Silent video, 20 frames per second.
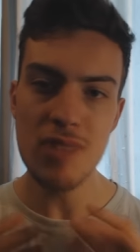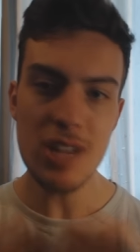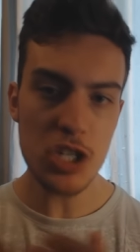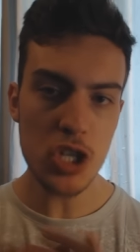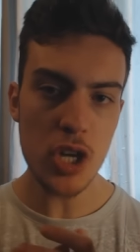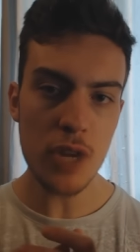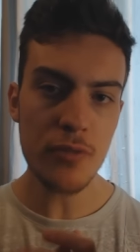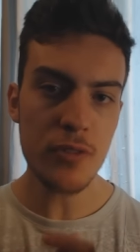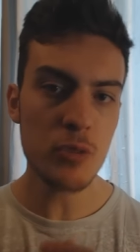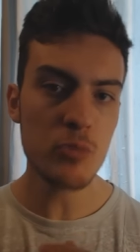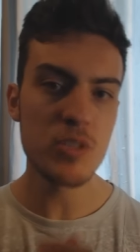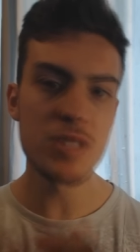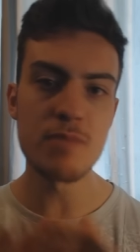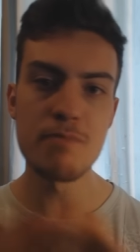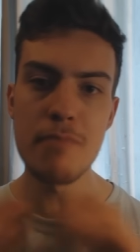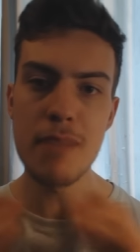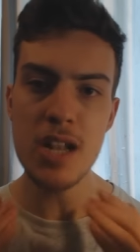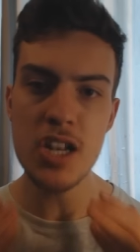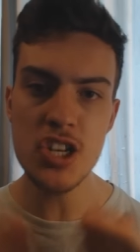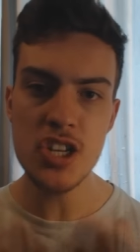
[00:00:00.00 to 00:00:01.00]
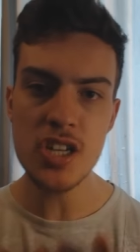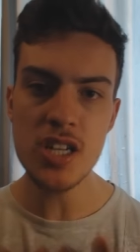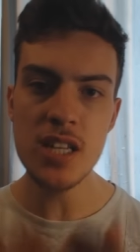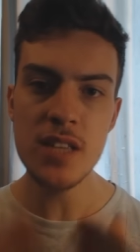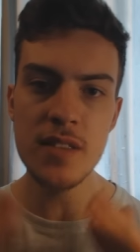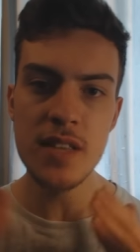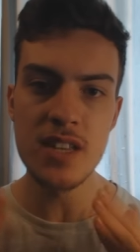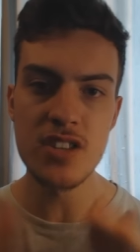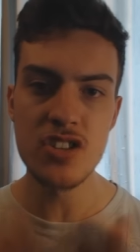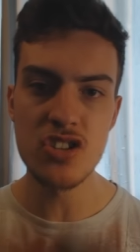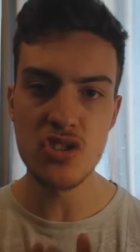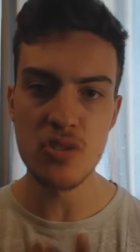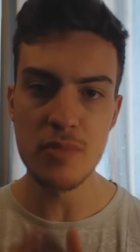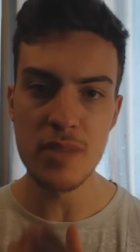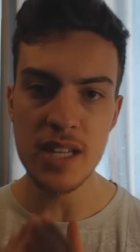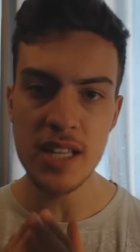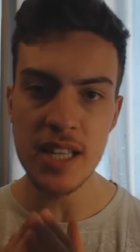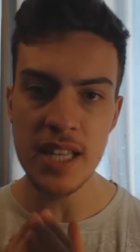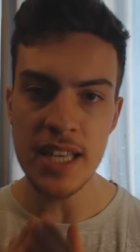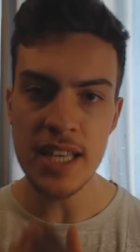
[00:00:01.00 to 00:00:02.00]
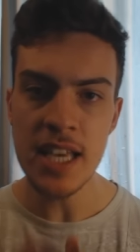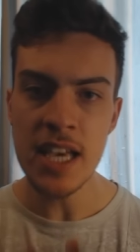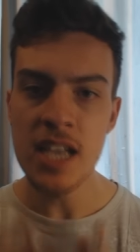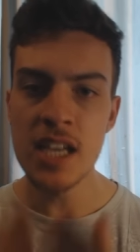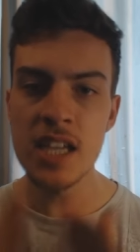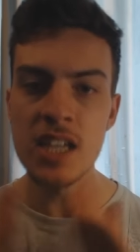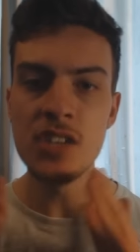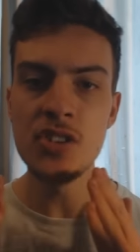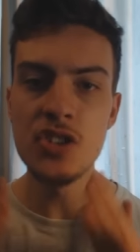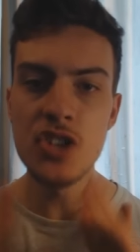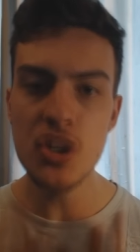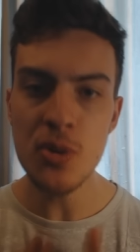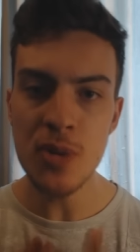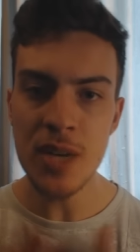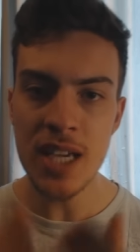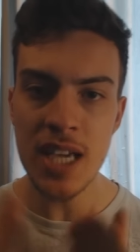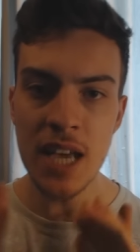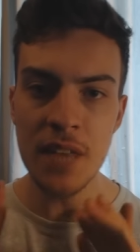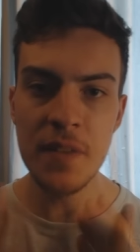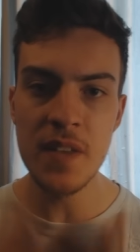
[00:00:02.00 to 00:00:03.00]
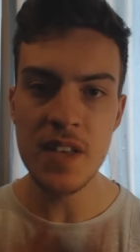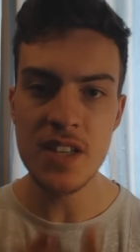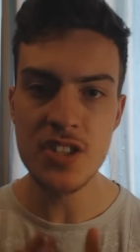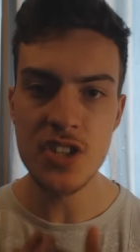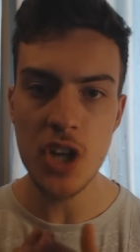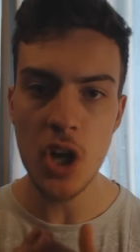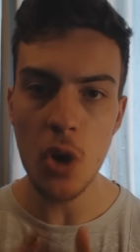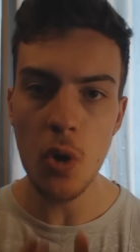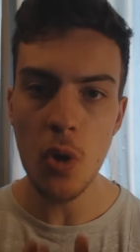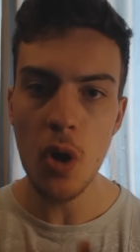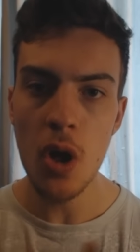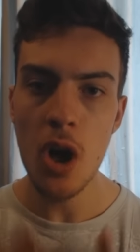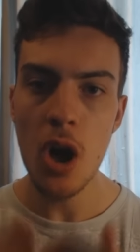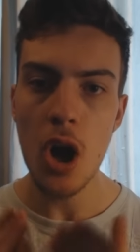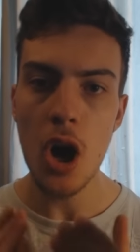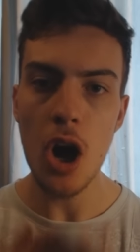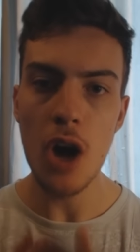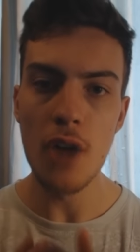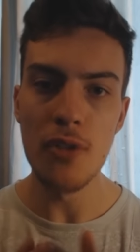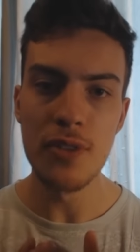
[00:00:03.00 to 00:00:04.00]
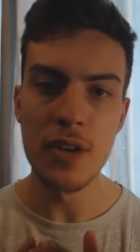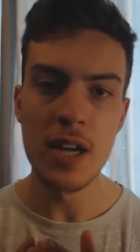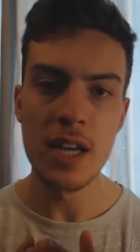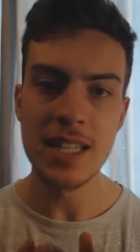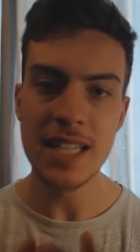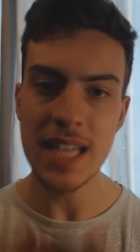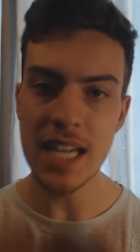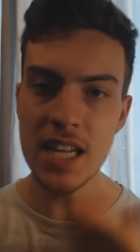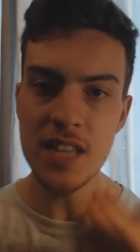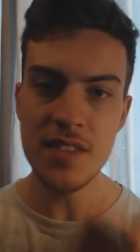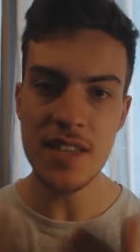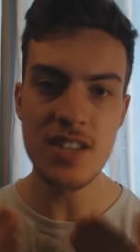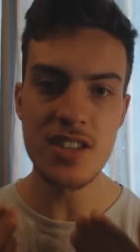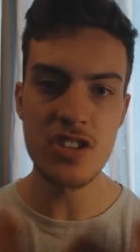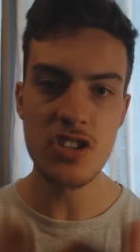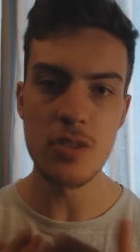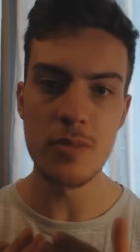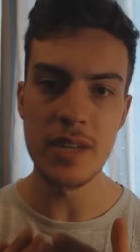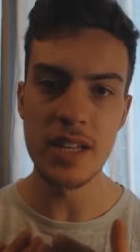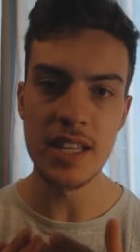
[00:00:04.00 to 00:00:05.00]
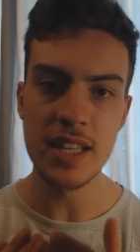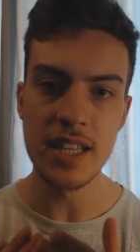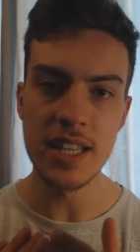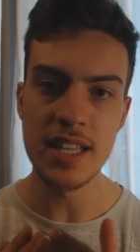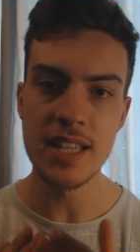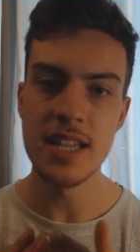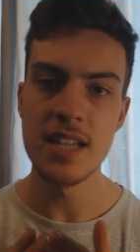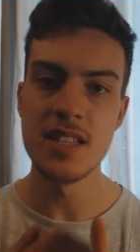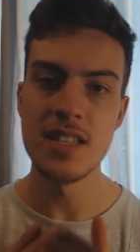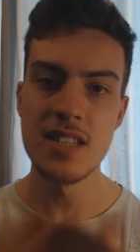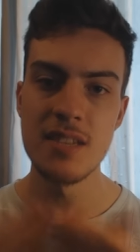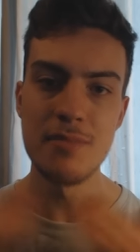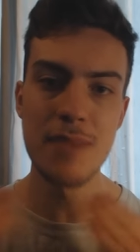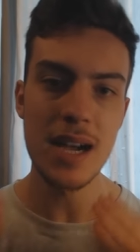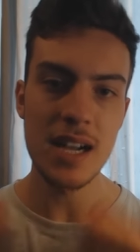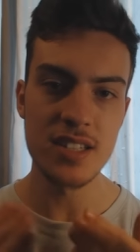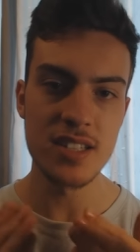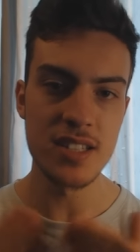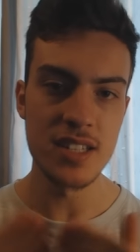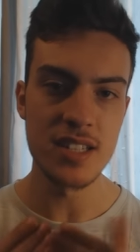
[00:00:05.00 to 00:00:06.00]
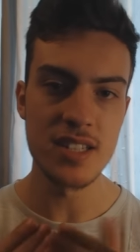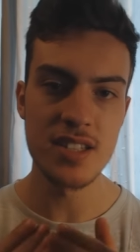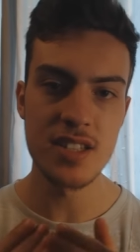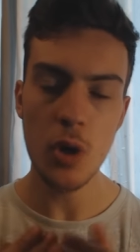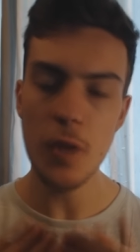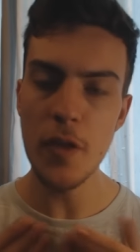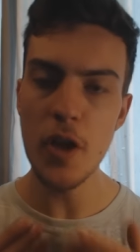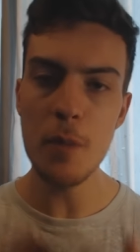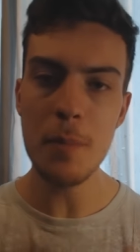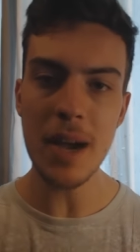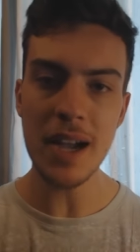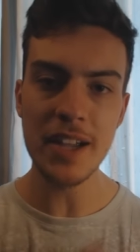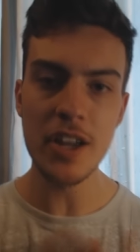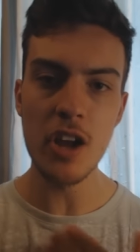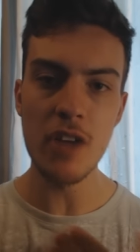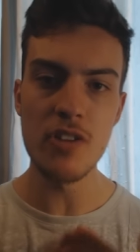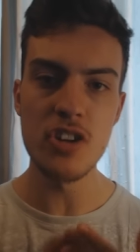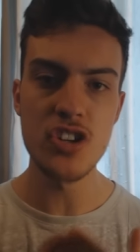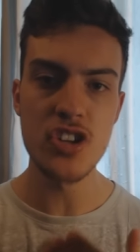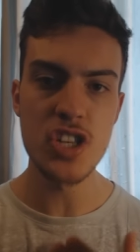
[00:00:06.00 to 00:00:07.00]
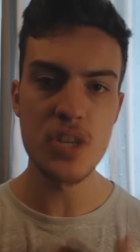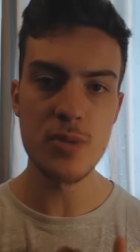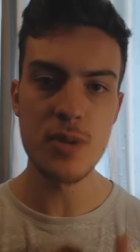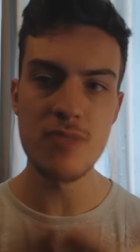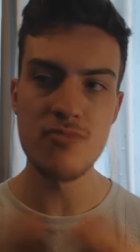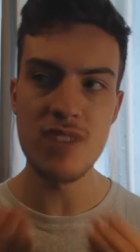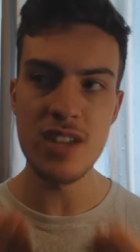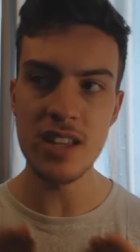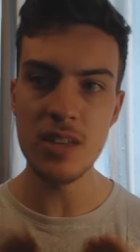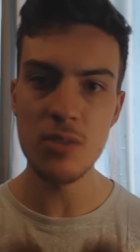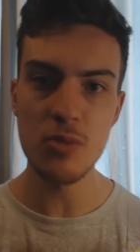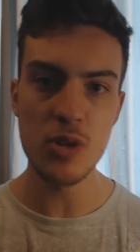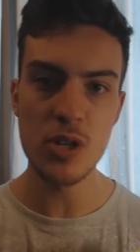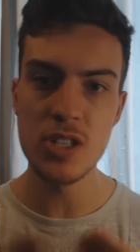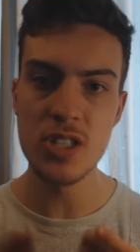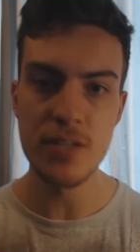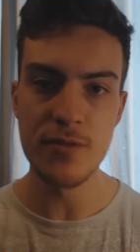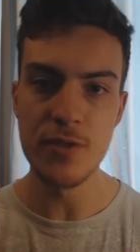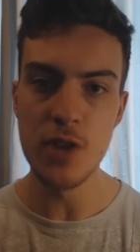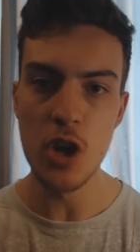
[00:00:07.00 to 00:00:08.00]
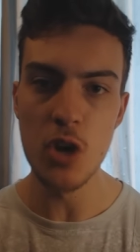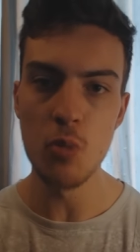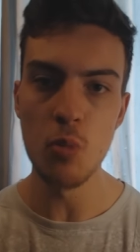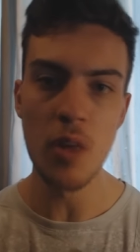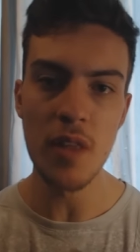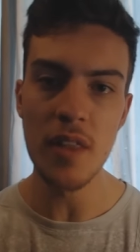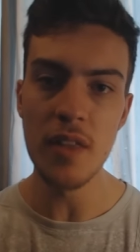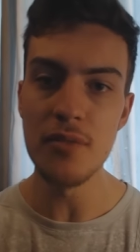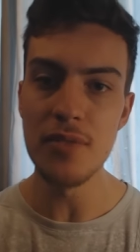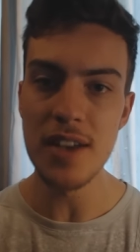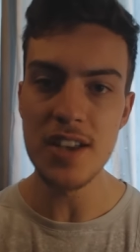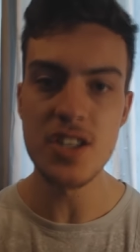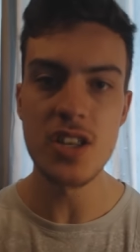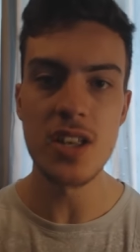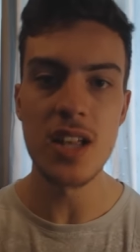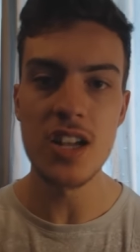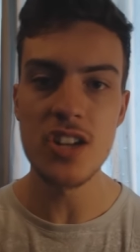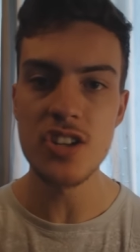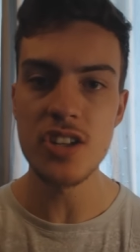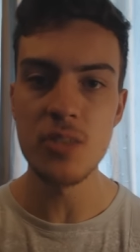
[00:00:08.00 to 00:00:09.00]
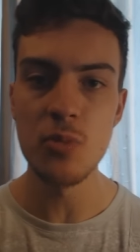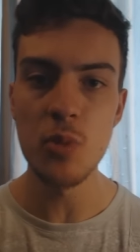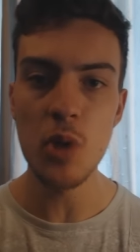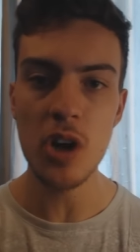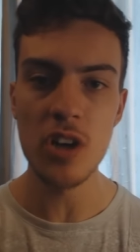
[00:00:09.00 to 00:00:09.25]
Richtofen was mentioning this Summoning Key. He knew he had this goal of getting this Summoning Key to Maxis, although back in Origins we really wouldn't have known what the vessel actually